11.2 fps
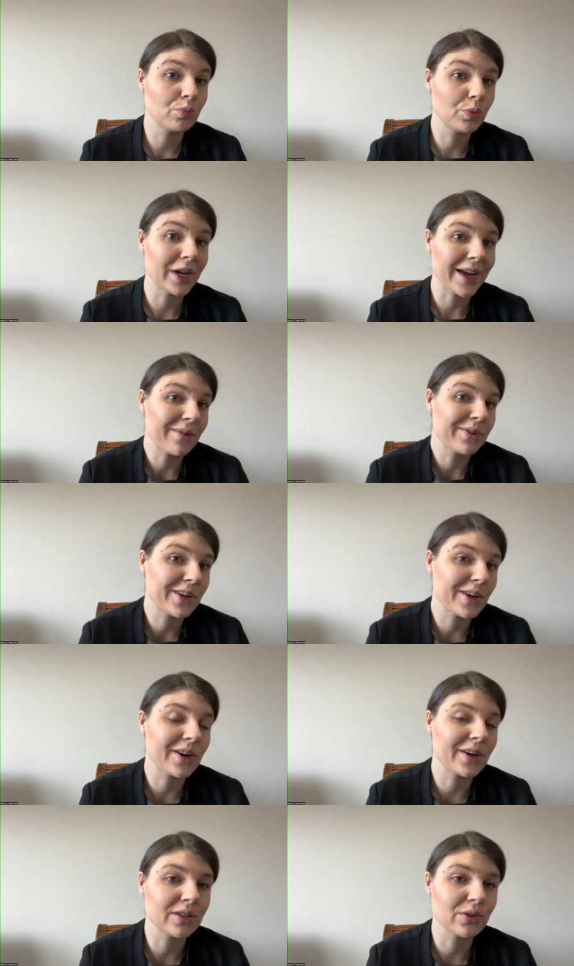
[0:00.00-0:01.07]
we have
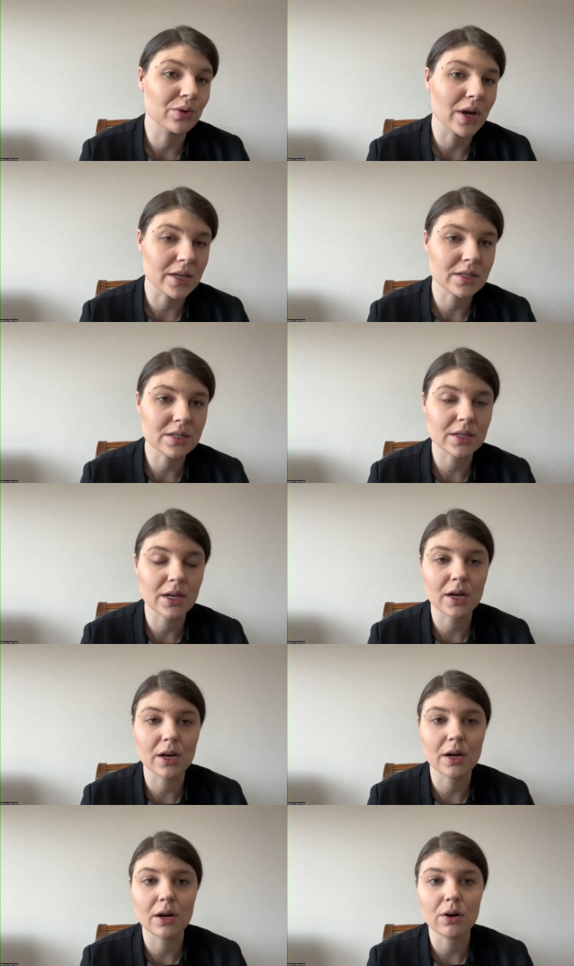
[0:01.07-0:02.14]
here in US
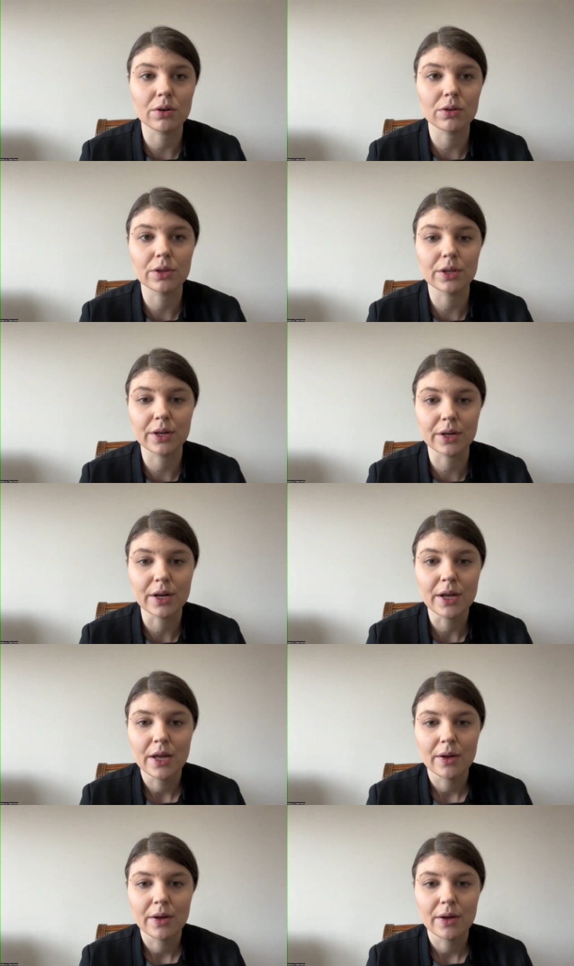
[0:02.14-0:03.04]
on on uh,